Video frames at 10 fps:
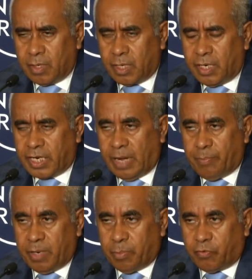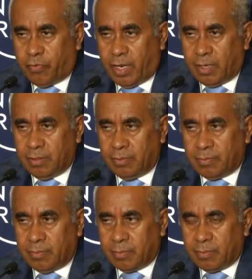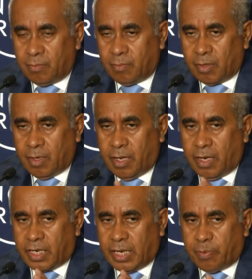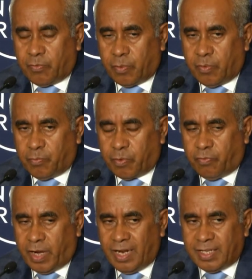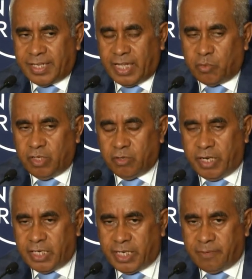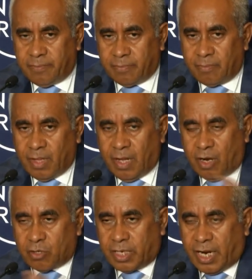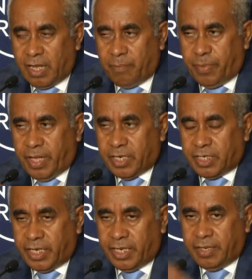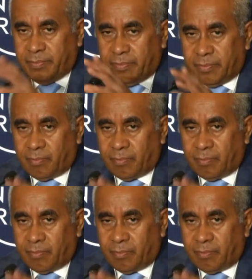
the company profile. And the company profile is sent to Indonesia, Australia, PNG,